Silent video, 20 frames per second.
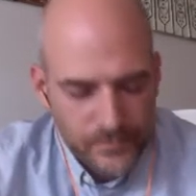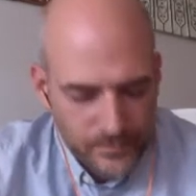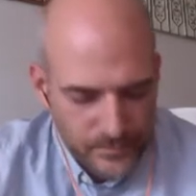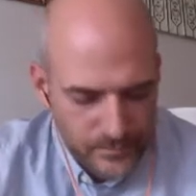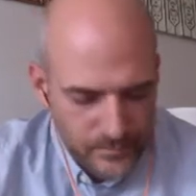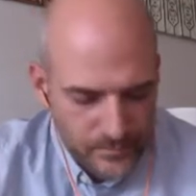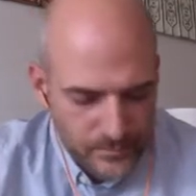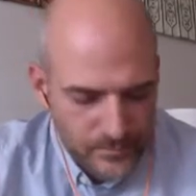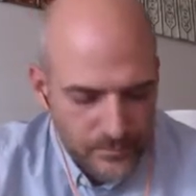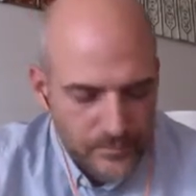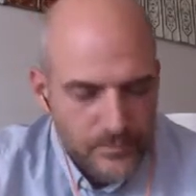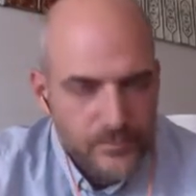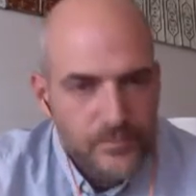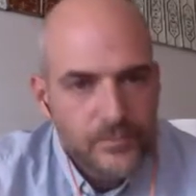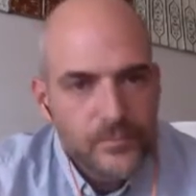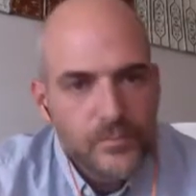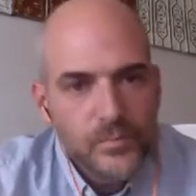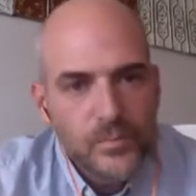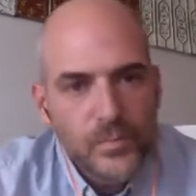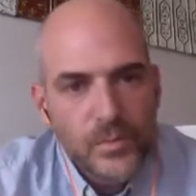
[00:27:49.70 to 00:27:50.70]

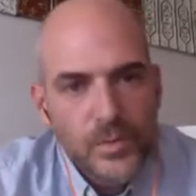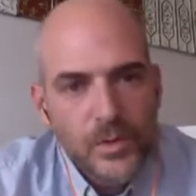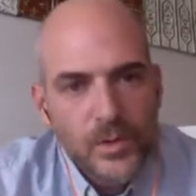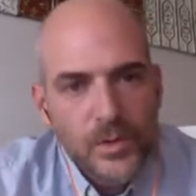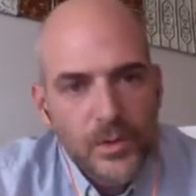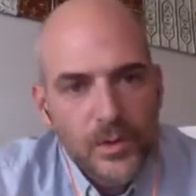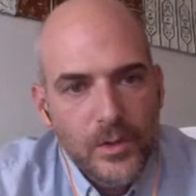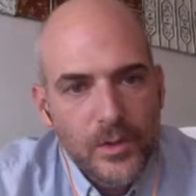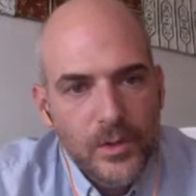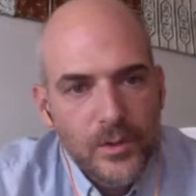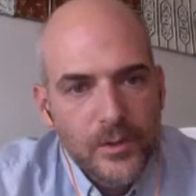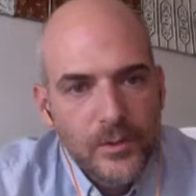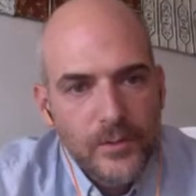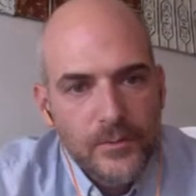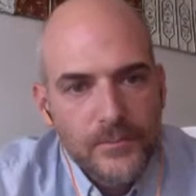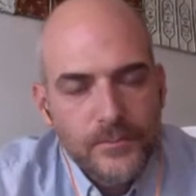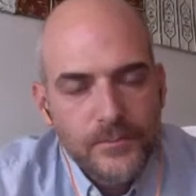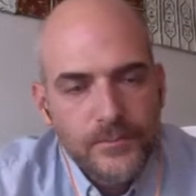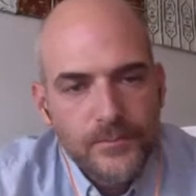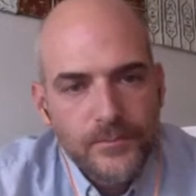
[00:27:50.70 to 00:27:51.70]

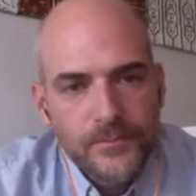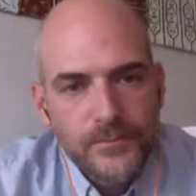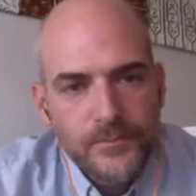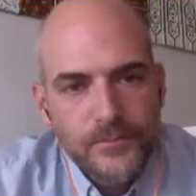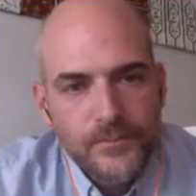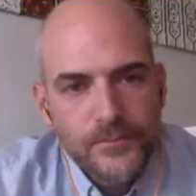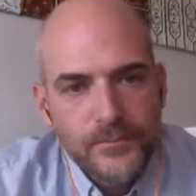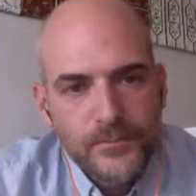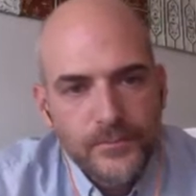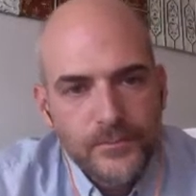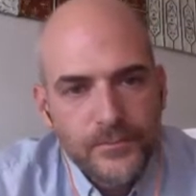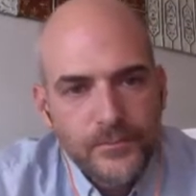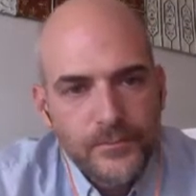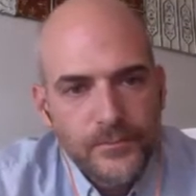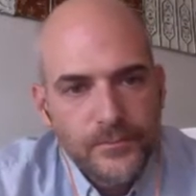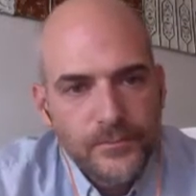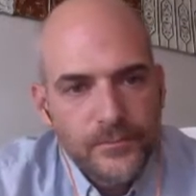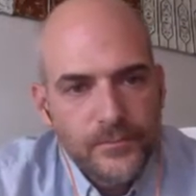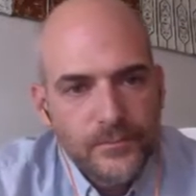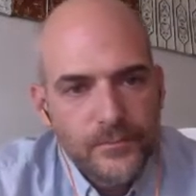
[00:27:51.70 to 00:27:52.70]

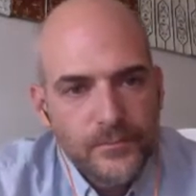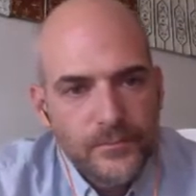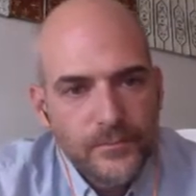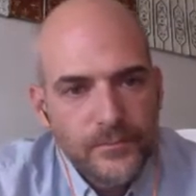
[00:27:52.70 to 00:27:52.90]
(not speaking)